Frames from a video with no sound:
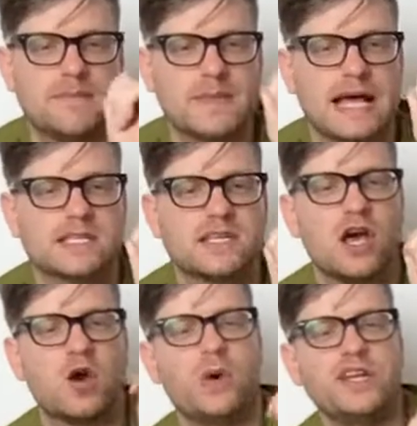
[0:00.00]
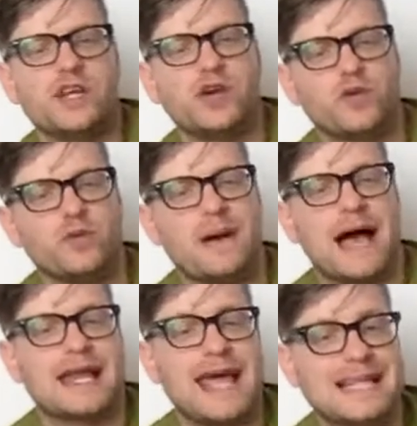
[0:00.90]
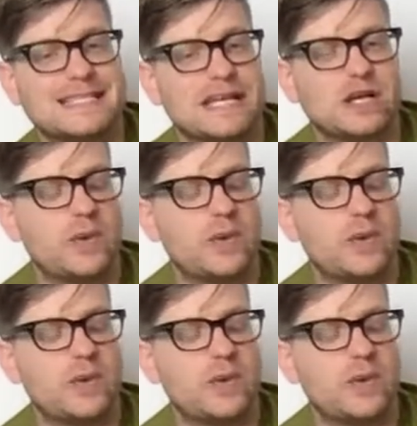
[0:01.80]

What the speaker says: That's which group had a hit single